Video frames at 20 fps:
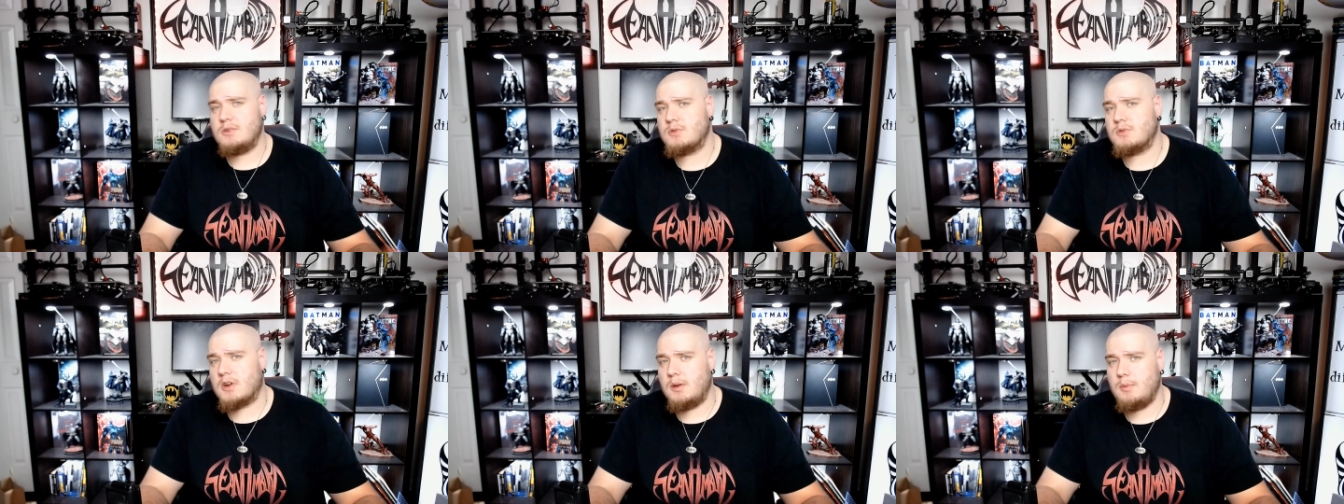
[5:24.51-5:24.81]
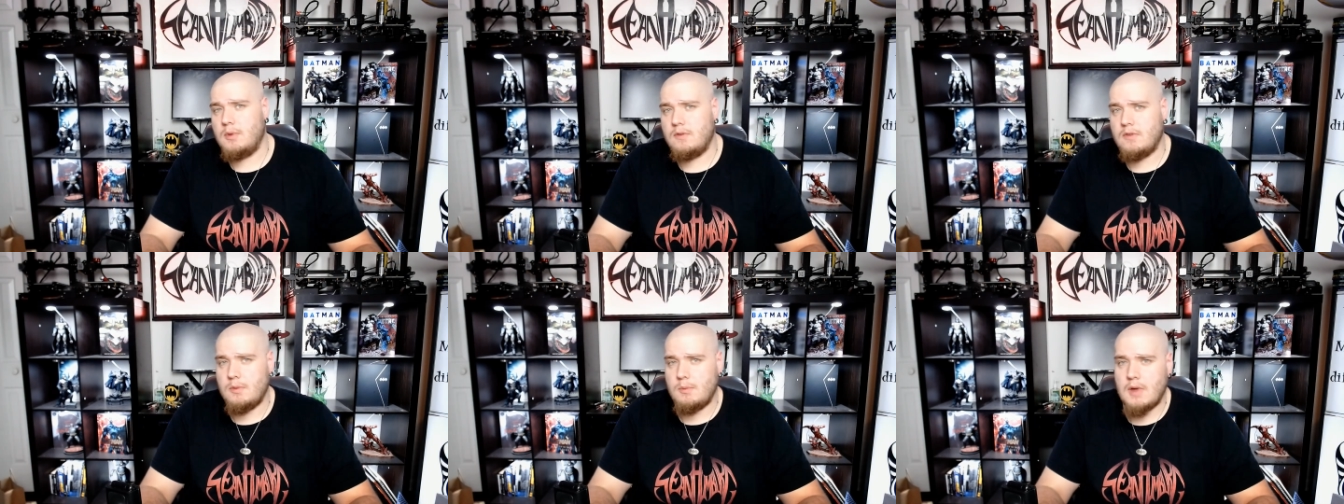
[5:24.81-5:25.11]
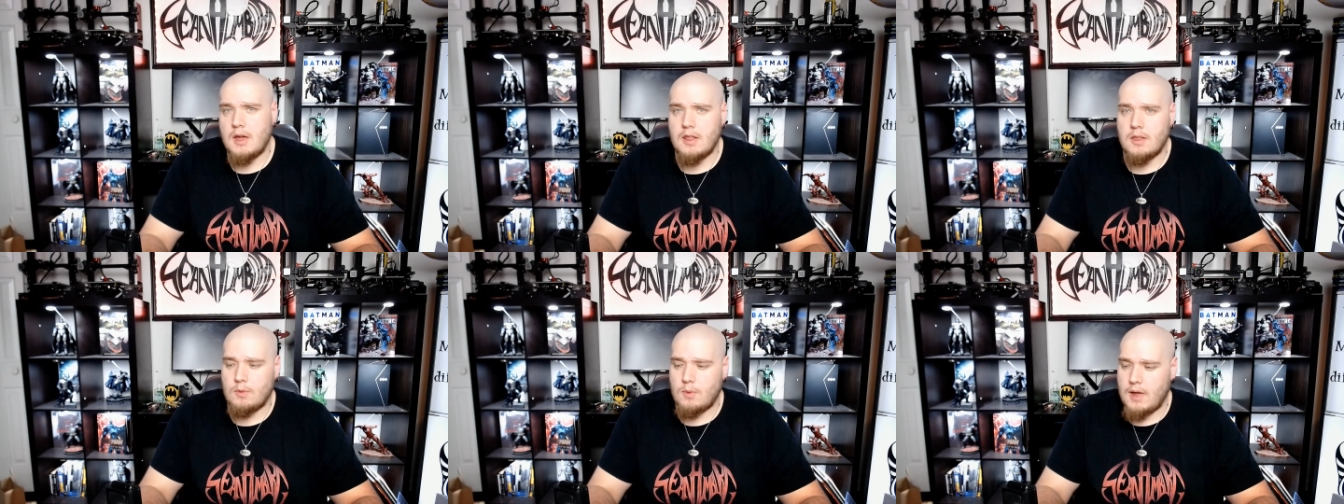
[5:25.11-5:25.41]
we're gonna move them
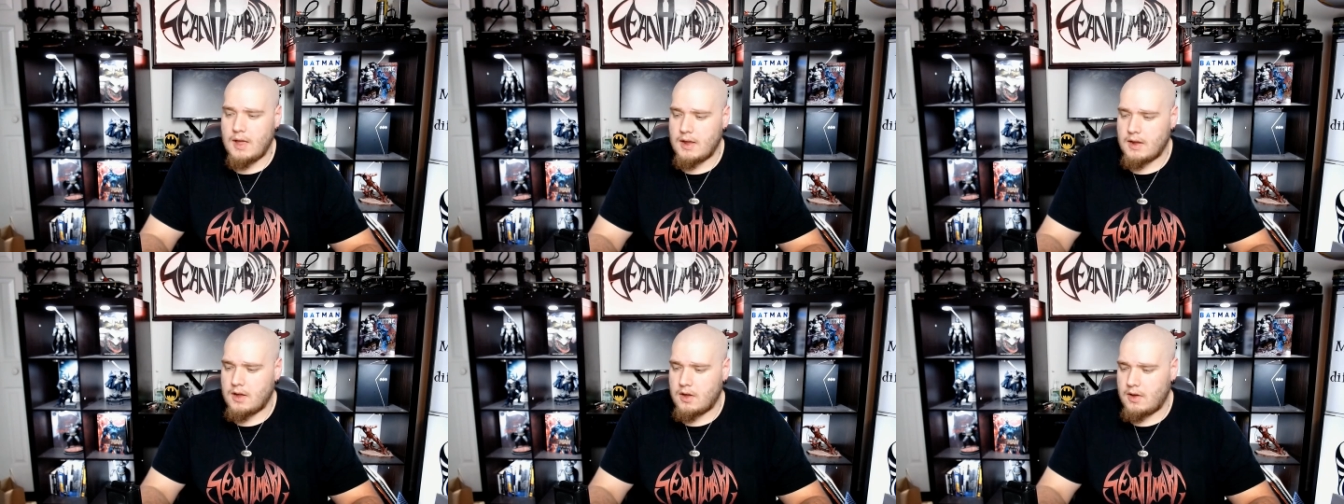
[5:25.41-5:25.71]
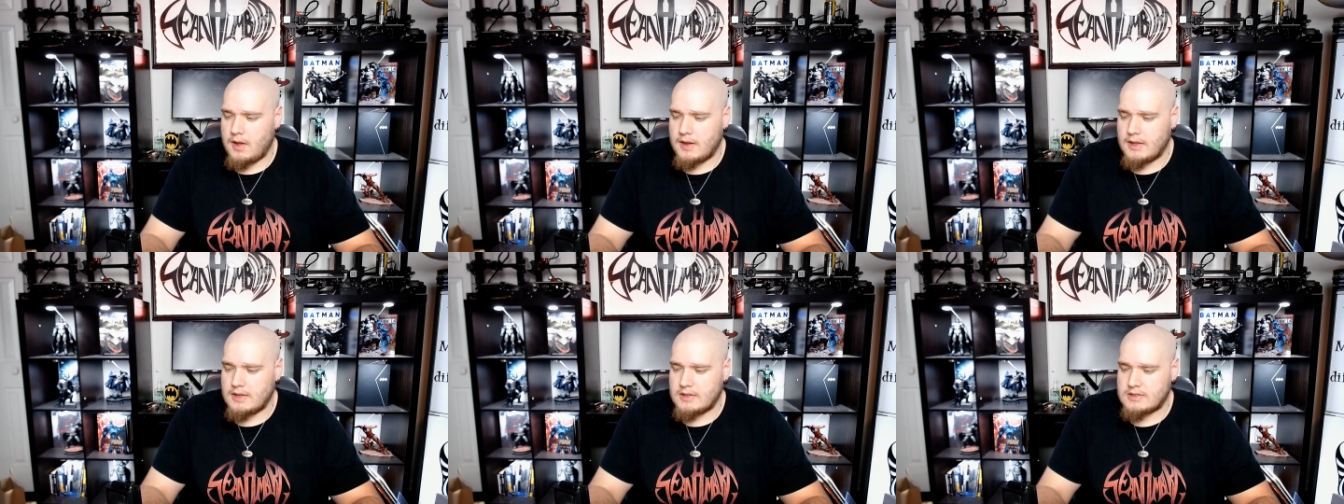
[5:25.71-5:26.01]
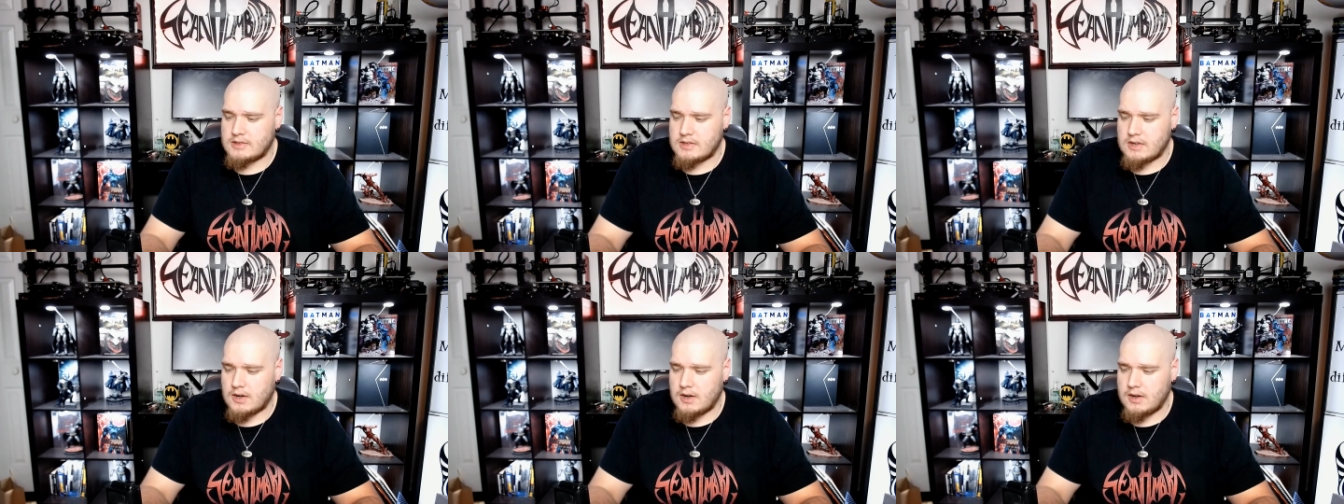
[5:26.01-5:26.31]
out of the way and go ahead and get
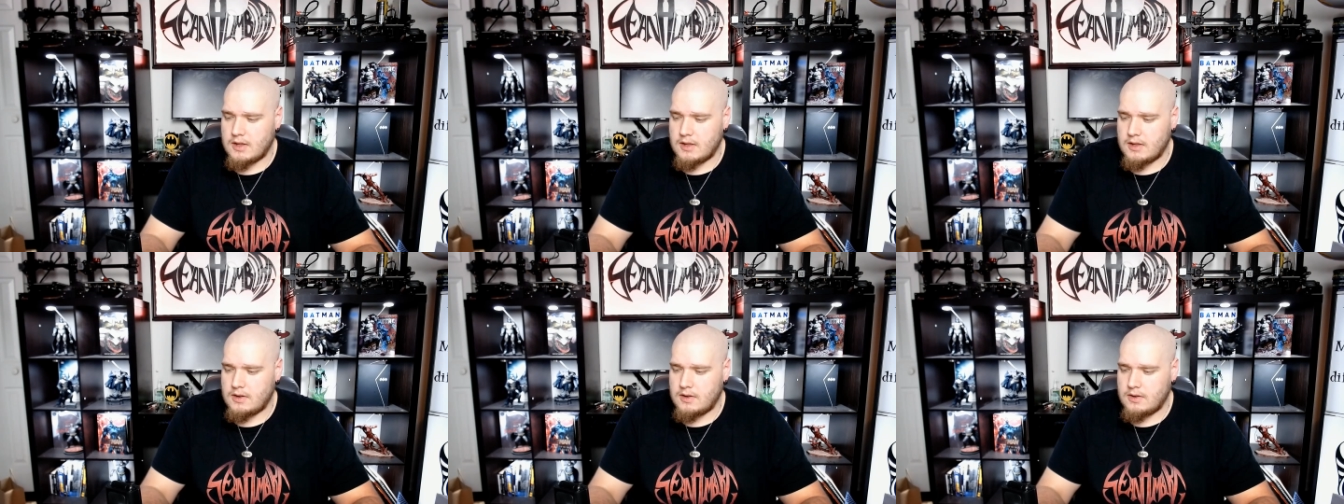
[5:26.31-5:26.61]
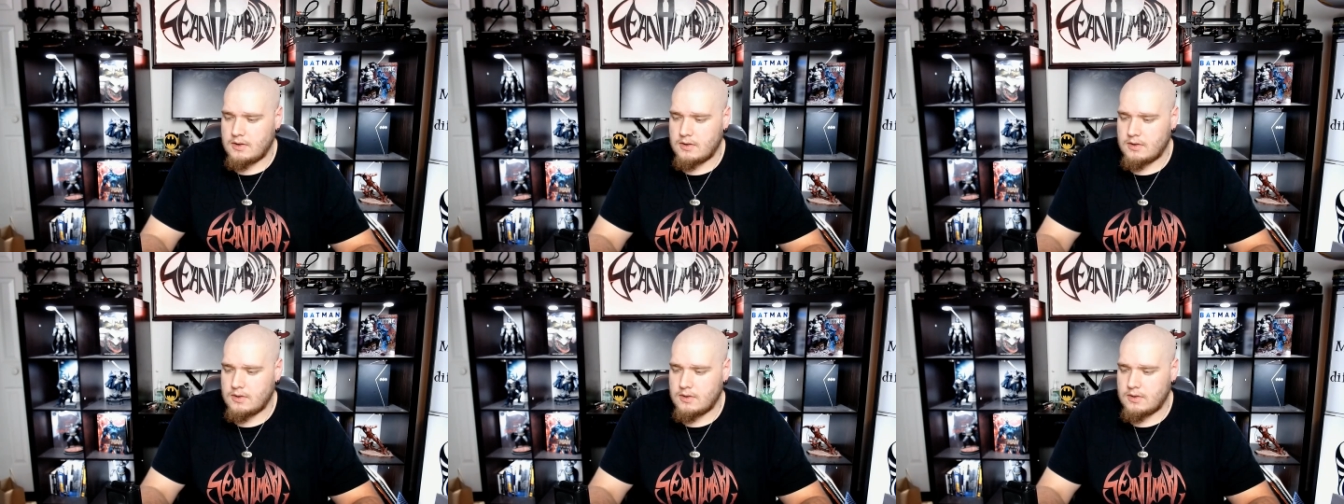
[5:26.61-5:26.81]
started